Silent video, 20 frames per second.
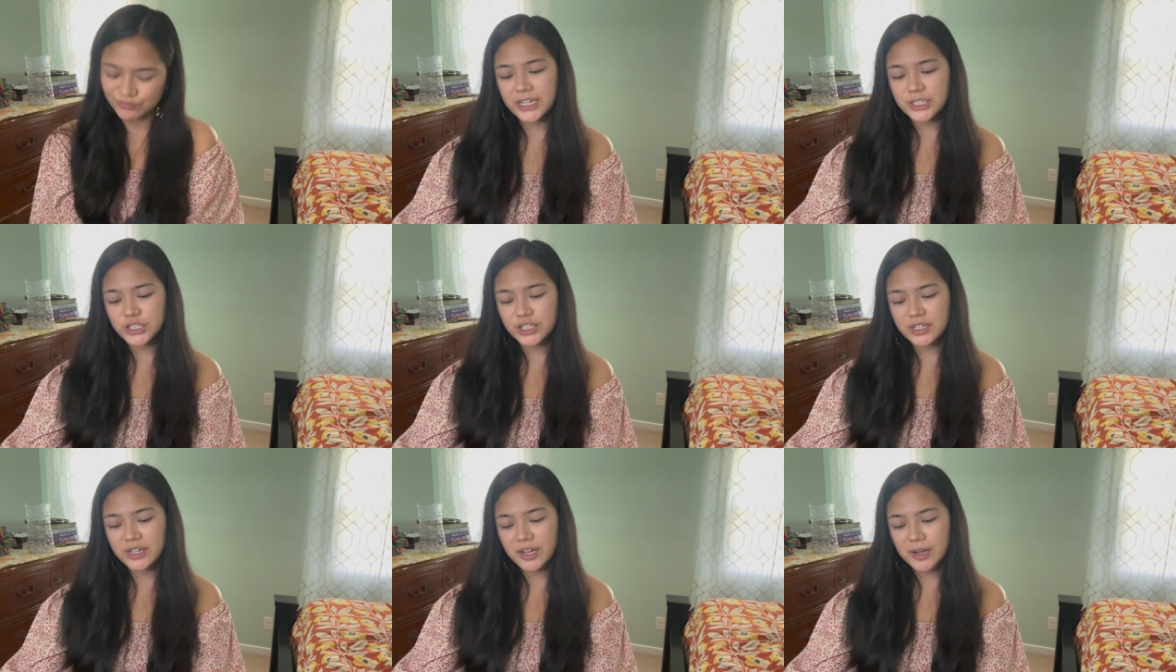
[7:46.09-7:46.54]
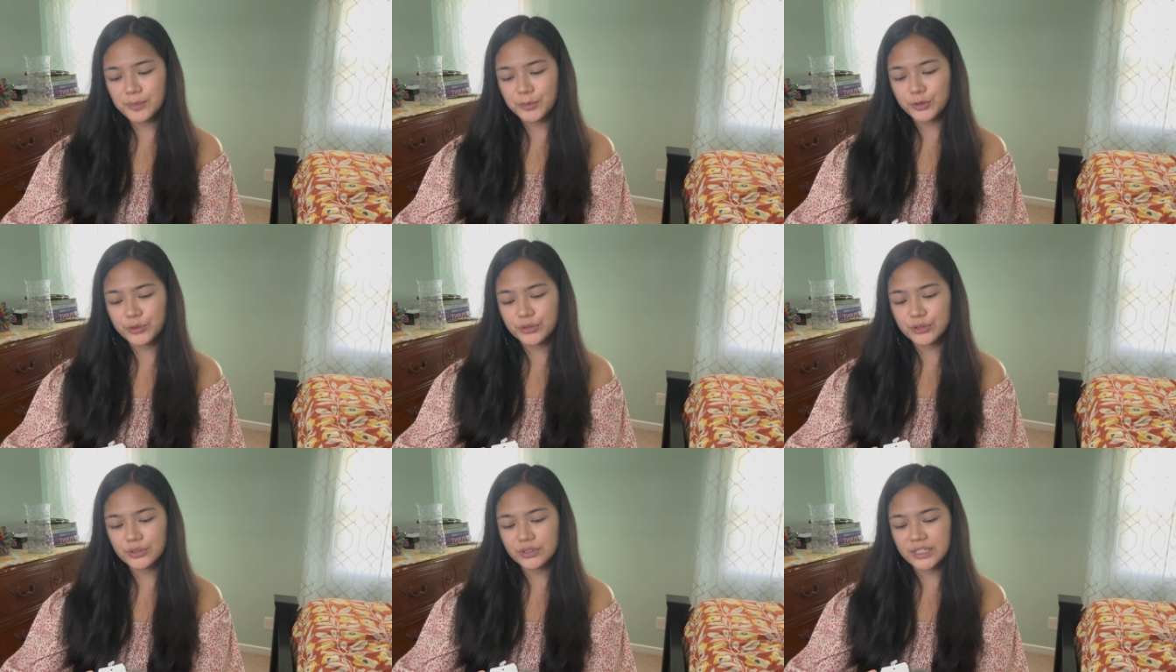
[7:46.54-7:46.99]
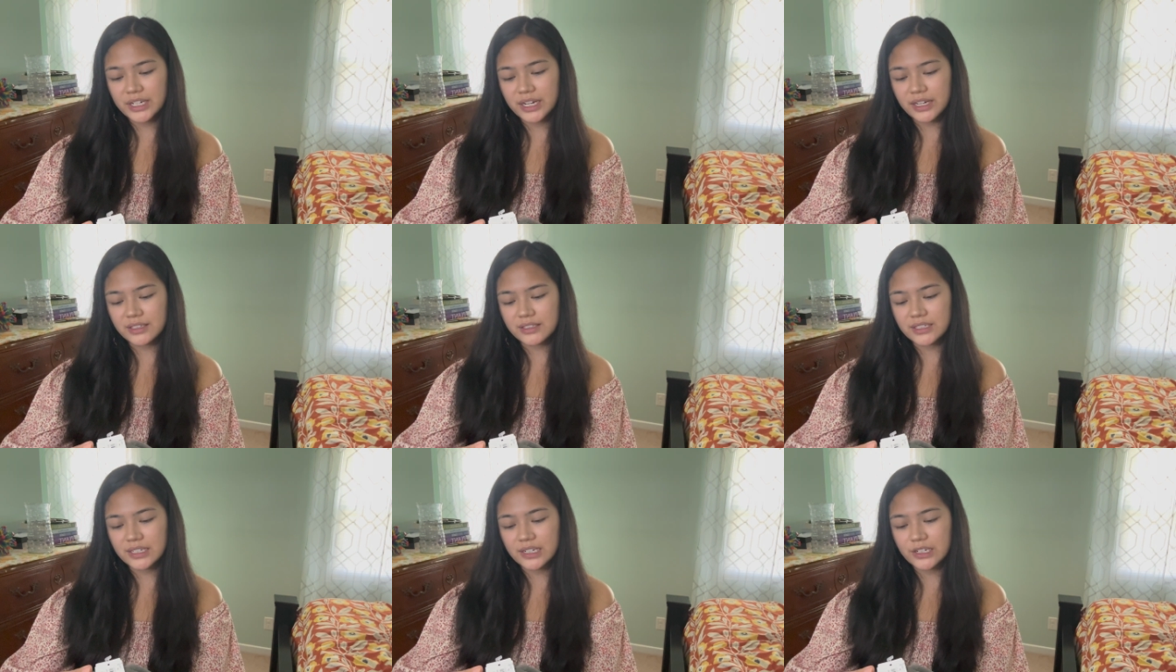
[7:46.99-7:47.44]
H&M crew
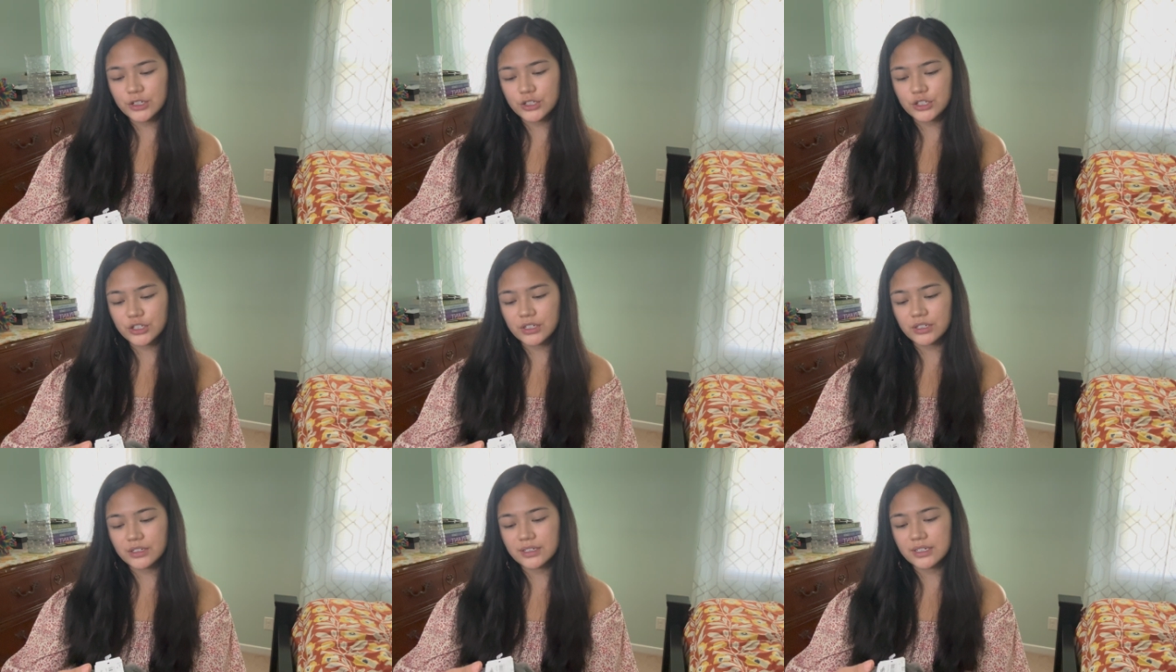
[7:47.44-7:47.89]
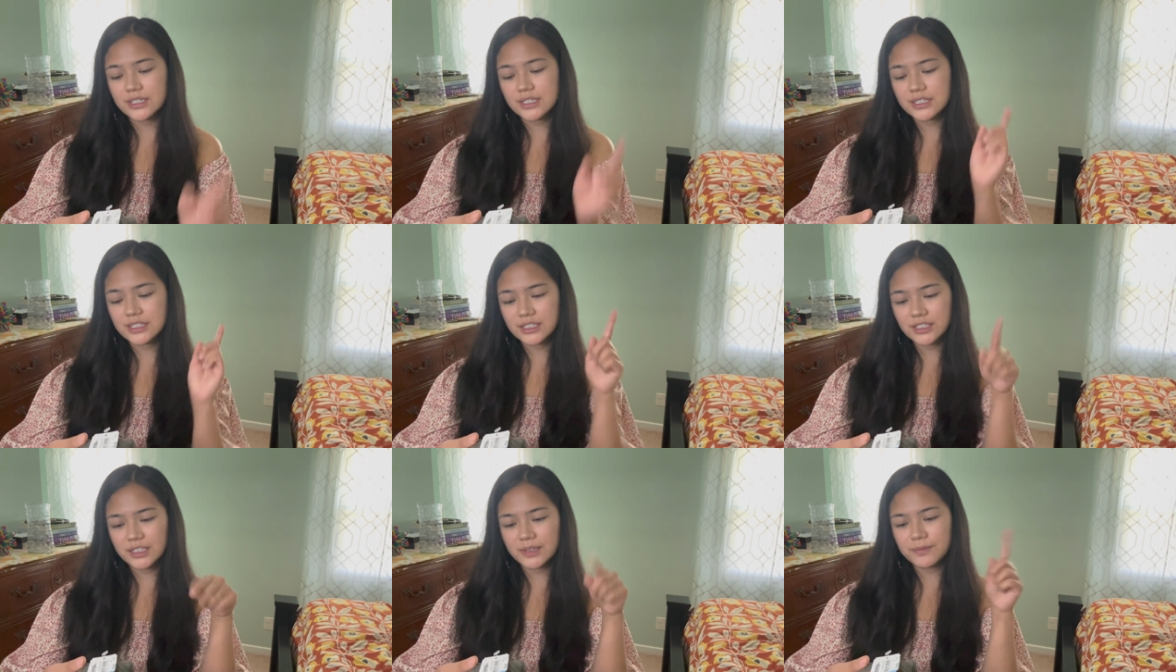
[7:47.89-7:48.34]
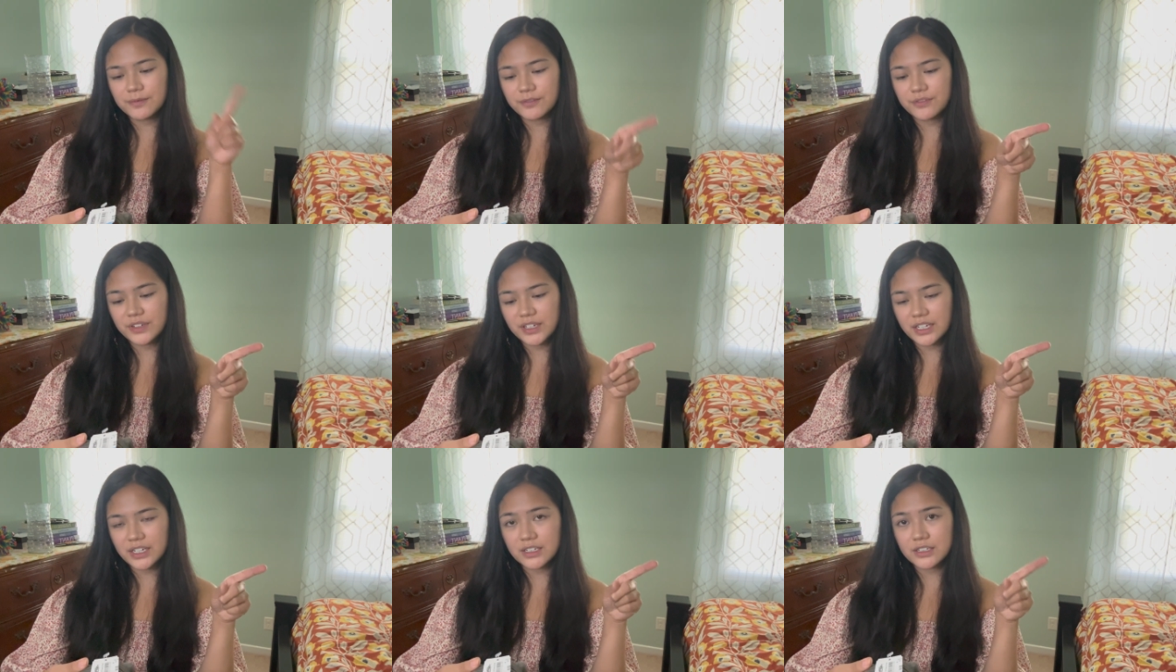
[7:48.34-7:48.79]
neck t-shirt, slim
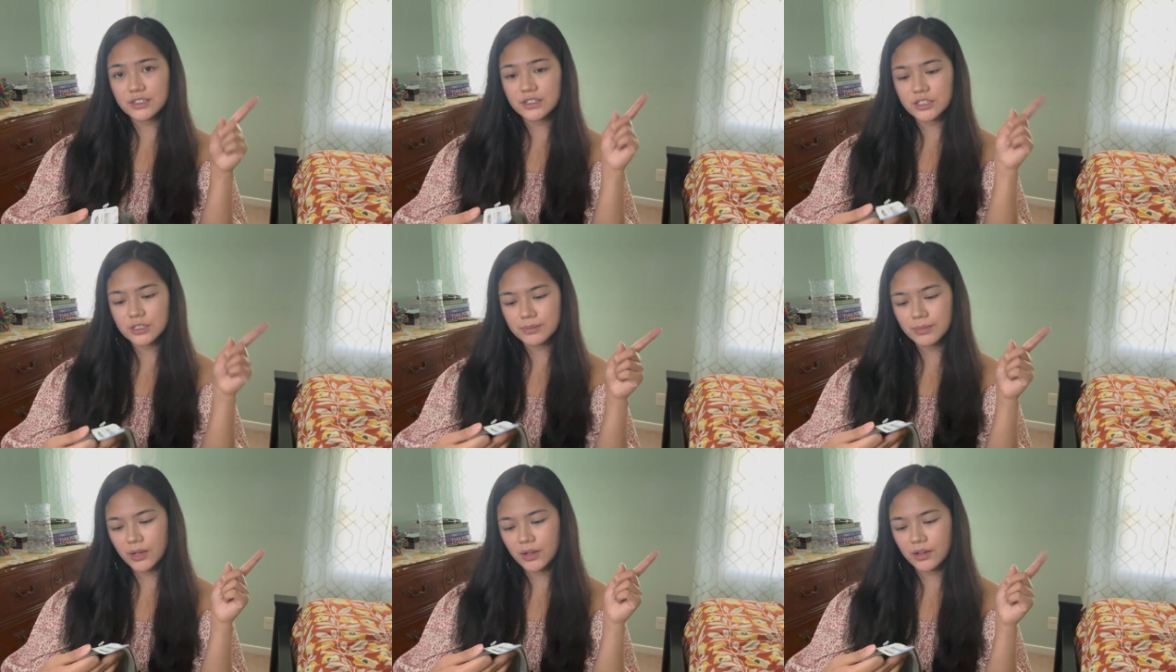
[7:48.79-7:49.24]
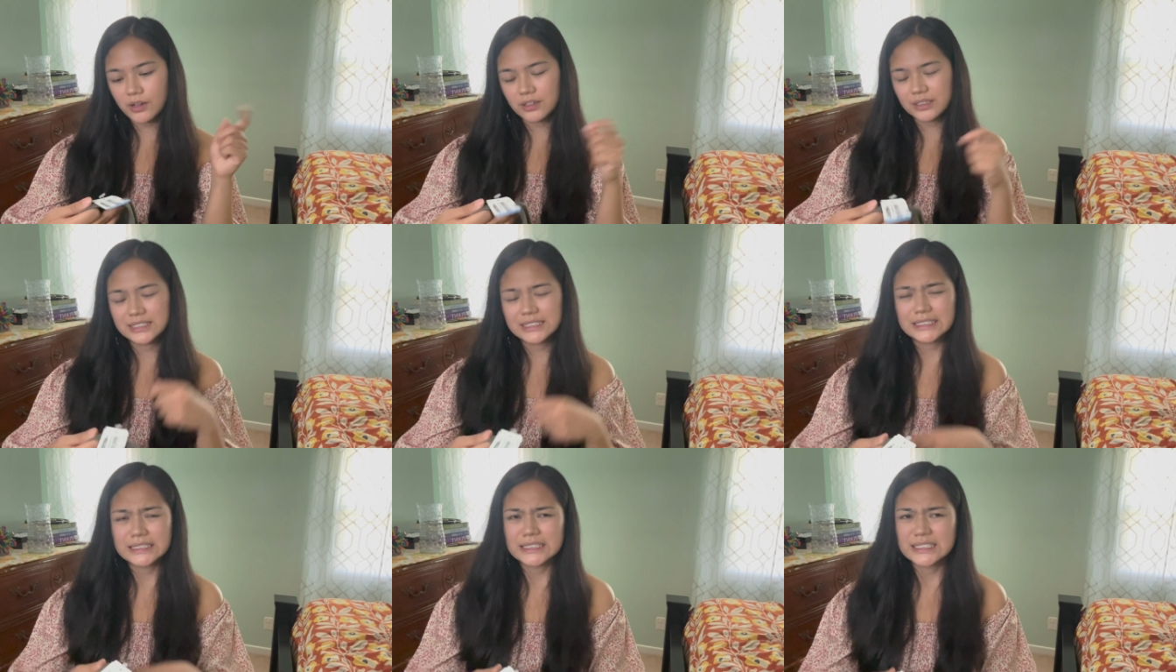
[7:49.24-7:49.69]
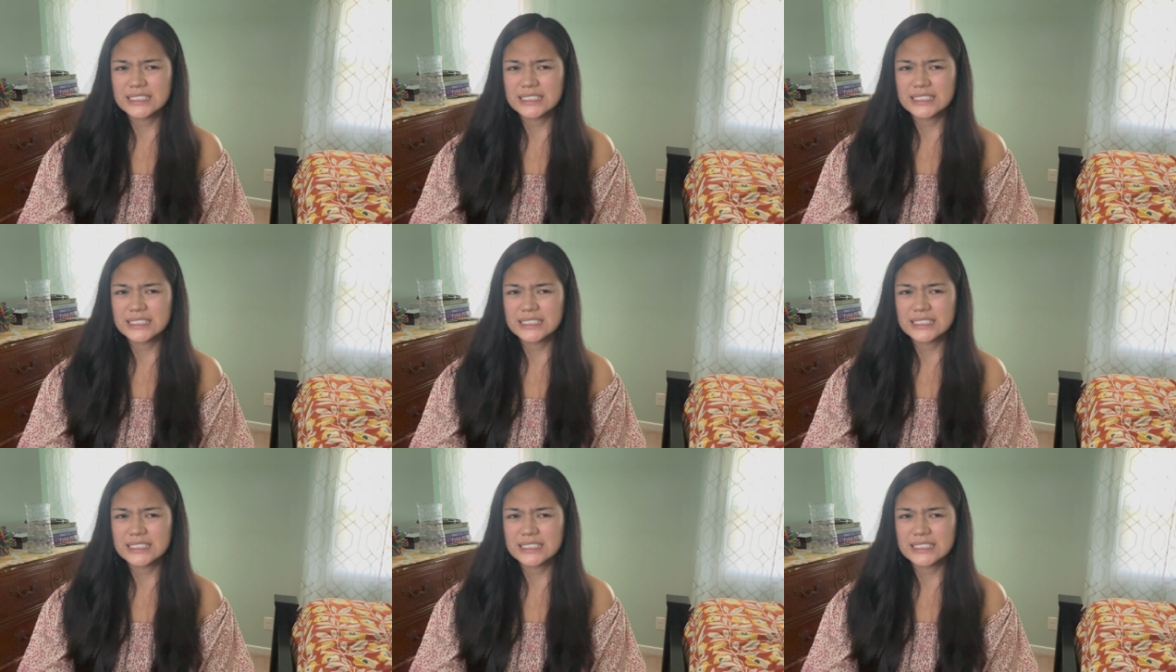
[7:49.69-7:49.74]
fit, small,